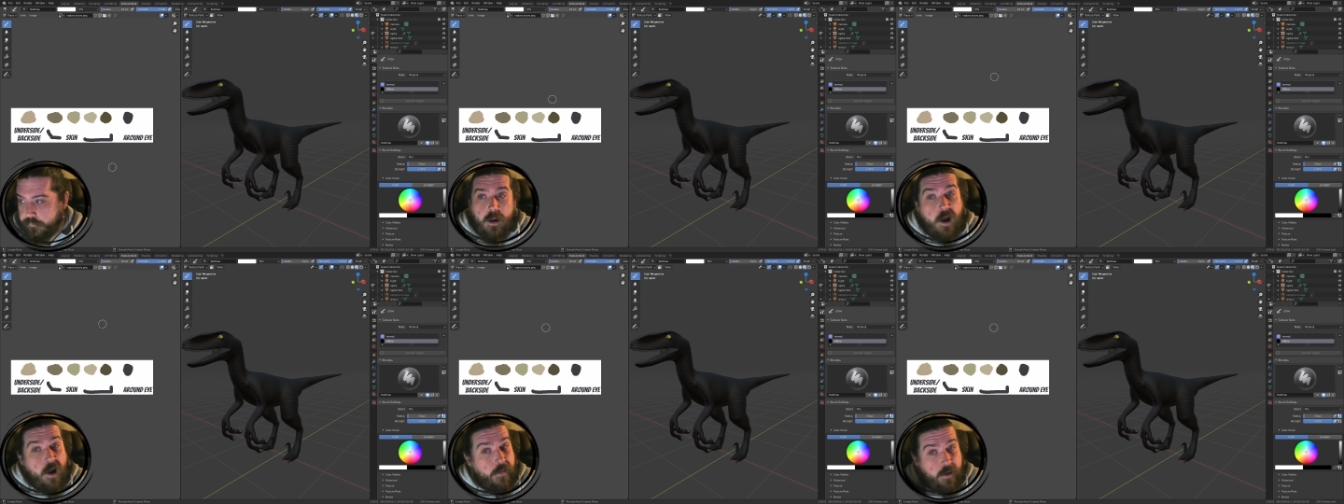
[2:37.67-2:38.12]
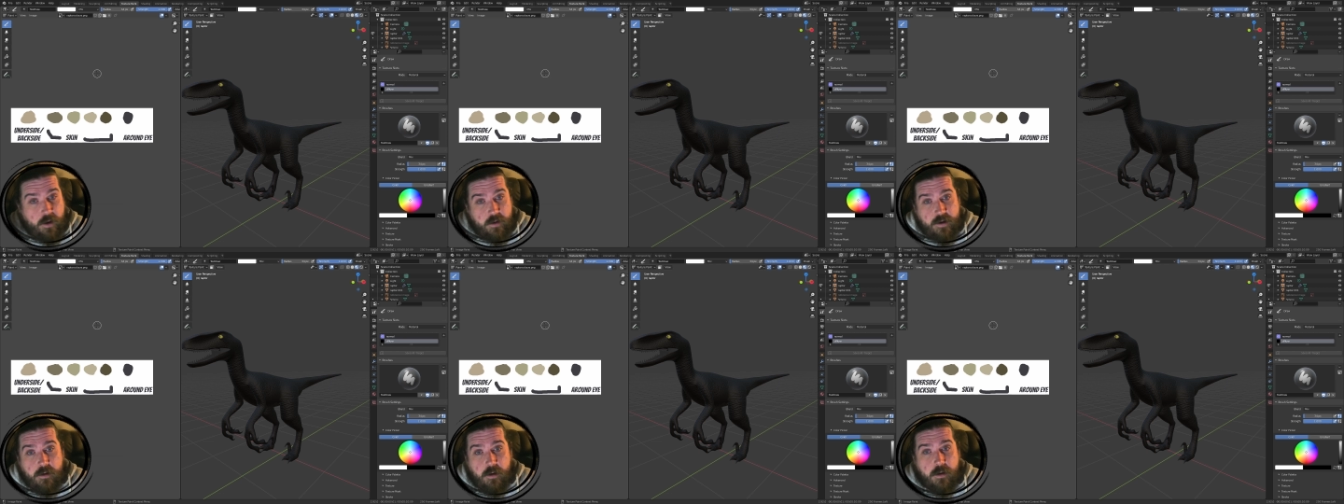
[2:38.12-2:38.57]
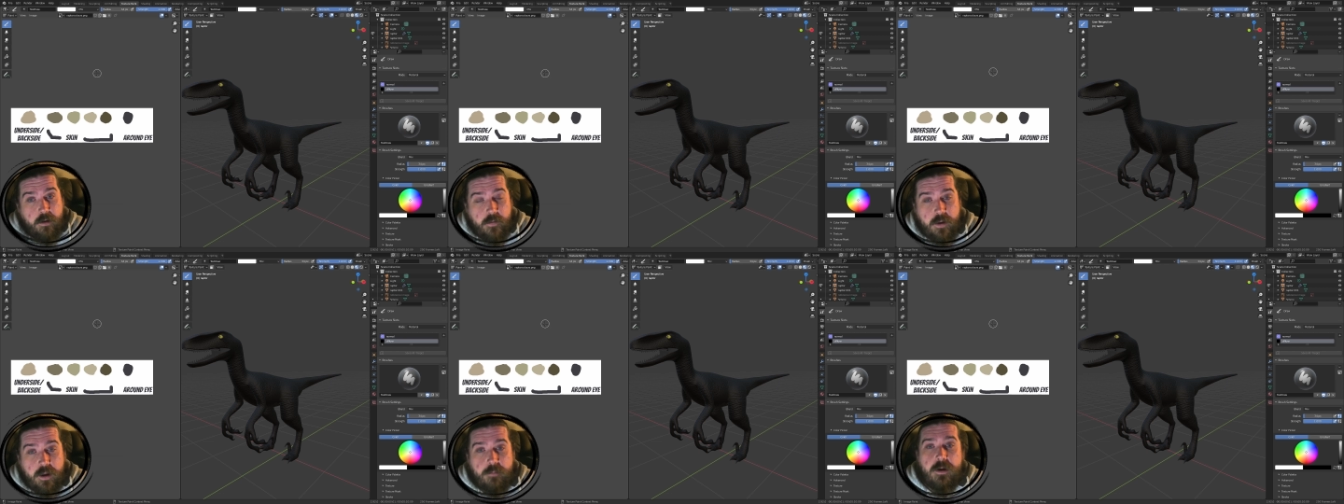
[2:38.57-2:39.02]
And then I downloaded the
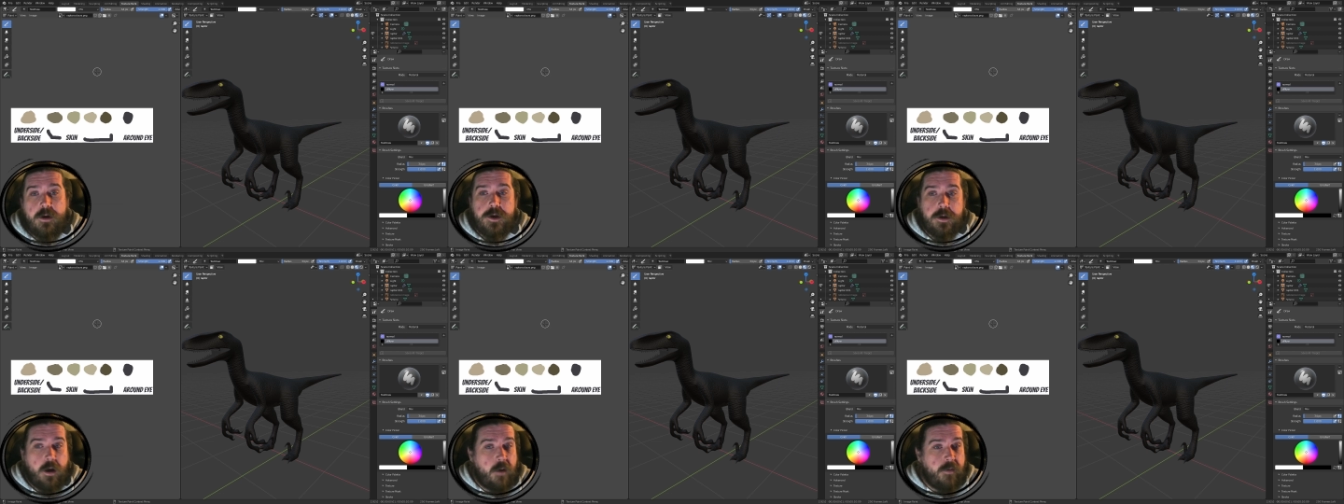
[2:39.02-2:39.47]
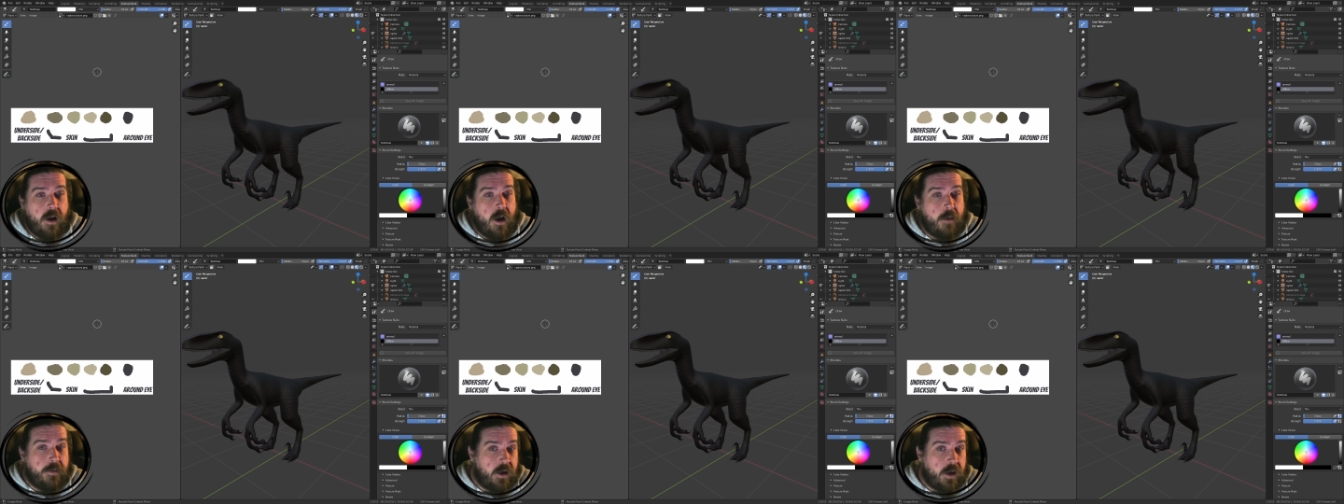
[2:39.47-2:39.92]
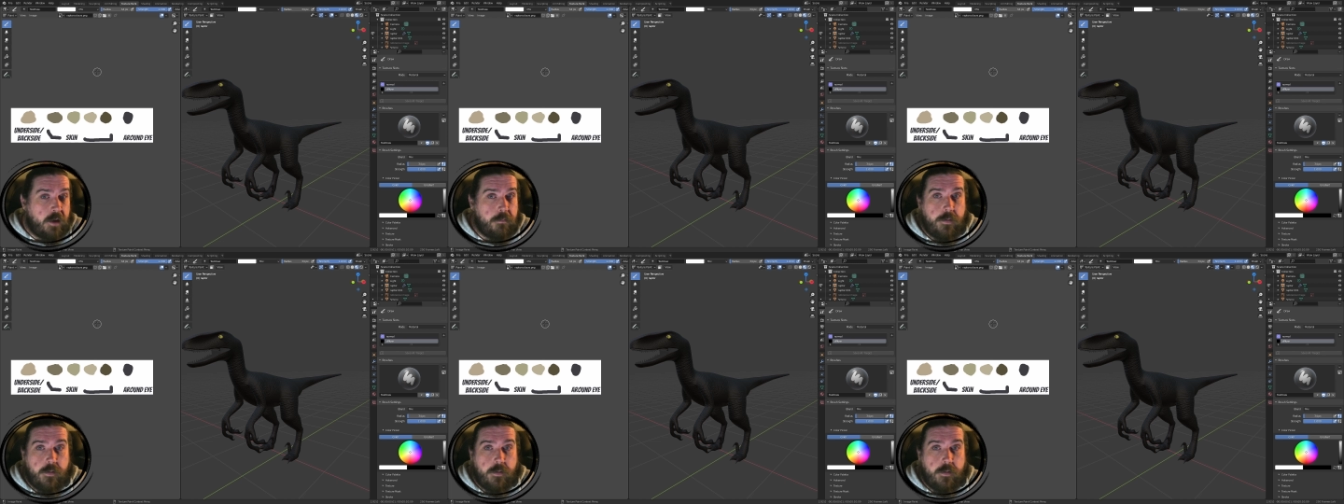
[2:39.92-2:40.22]
image, opened it up in GIMP,